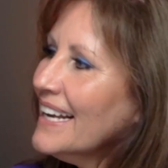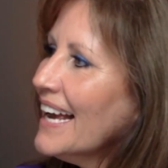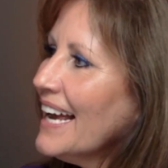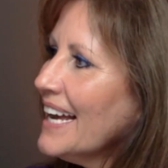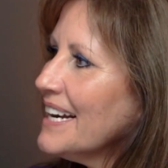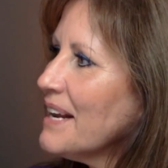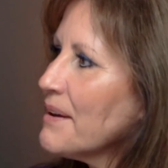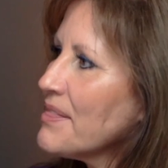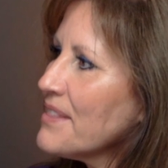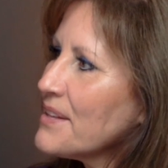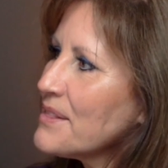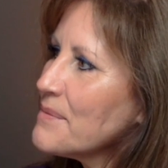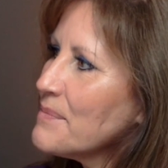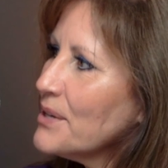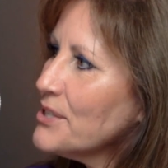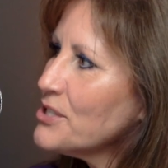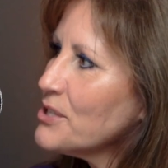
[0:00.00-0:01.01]
And I think the
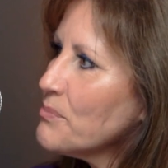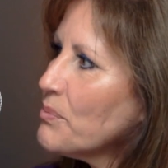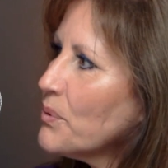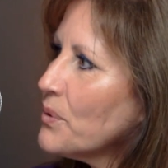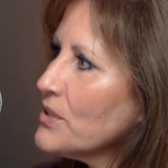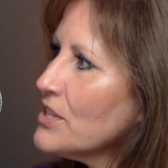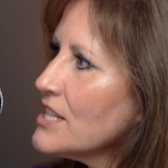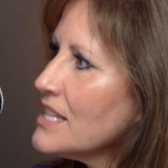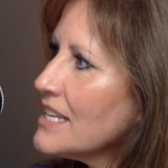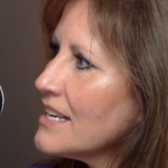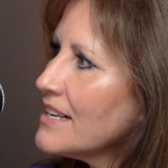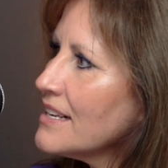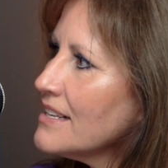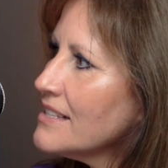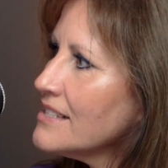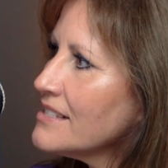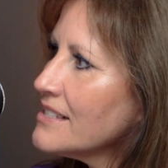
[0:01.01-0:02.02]
most important thing
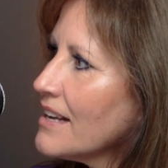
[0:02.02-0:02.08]
is,